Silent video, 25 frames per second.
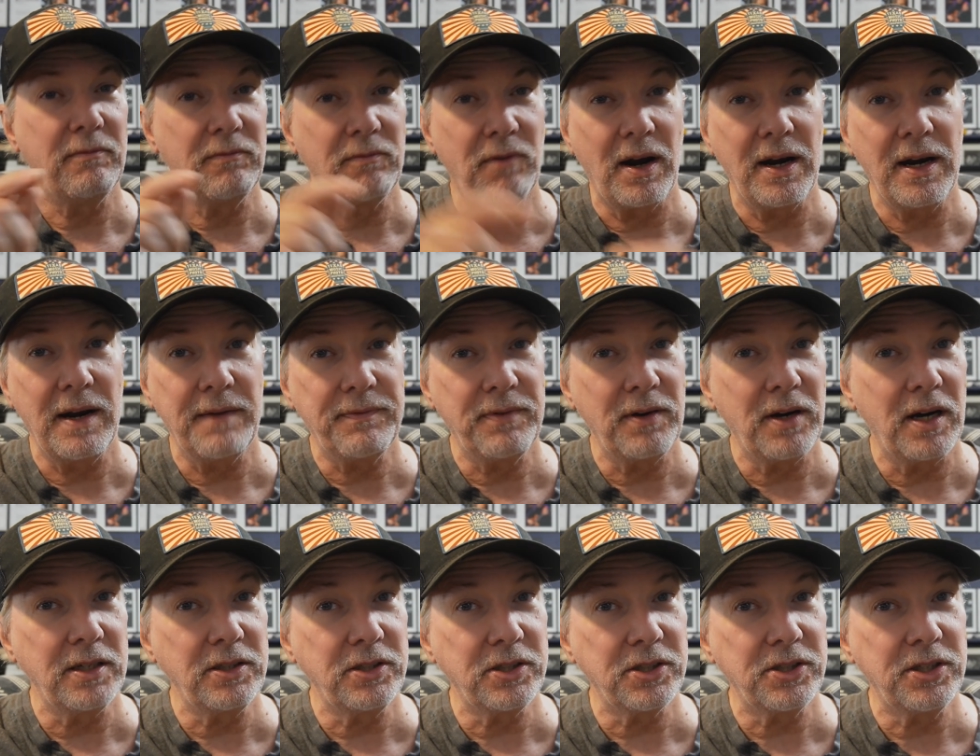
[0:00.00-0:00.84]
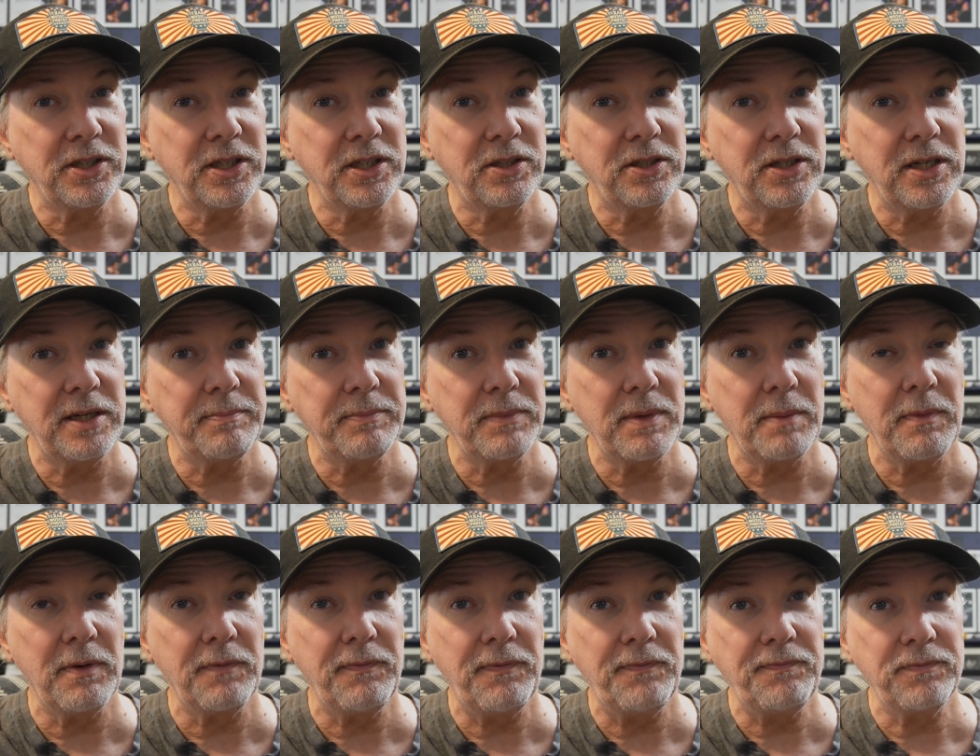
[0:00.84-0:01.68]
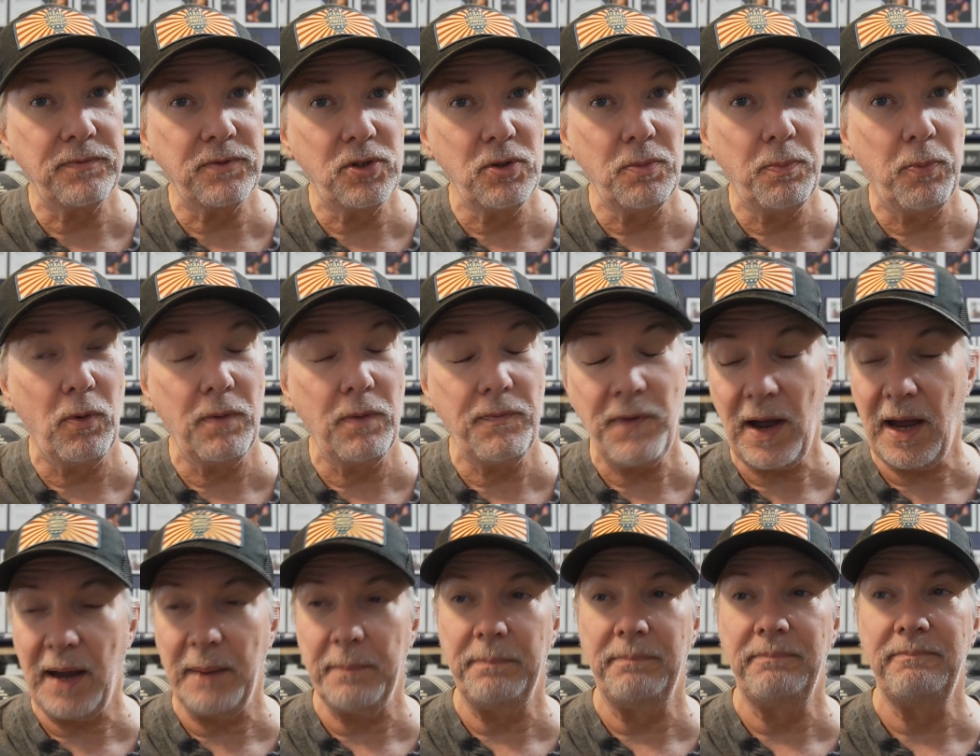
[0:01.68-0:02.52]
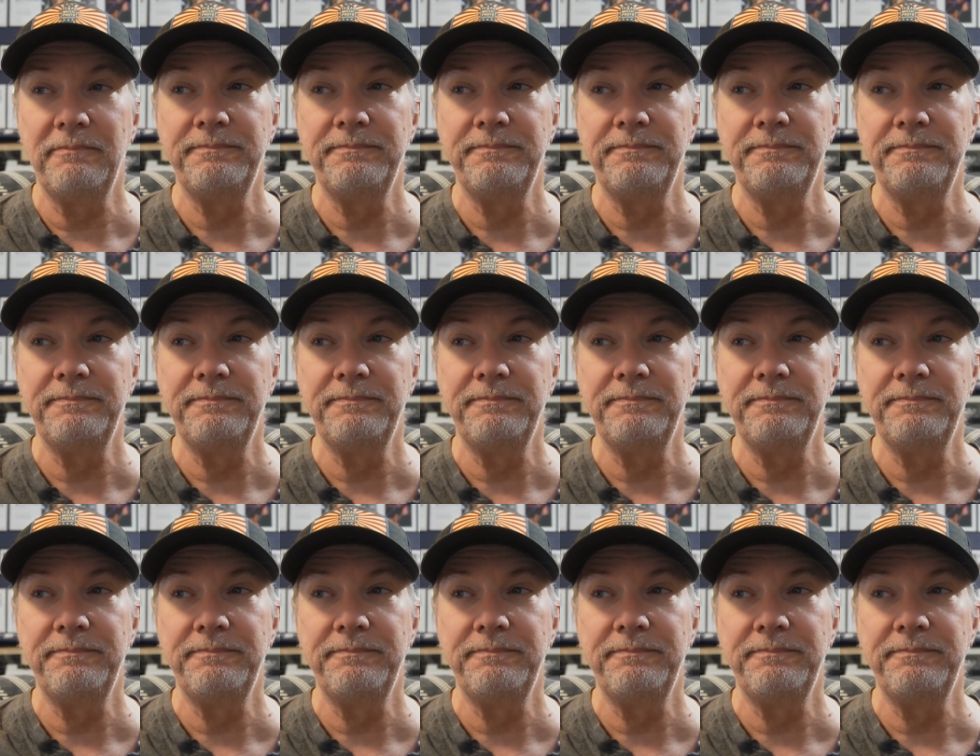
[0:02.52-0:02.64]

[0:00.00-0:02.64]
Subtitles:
right after I just did tip number 2.5.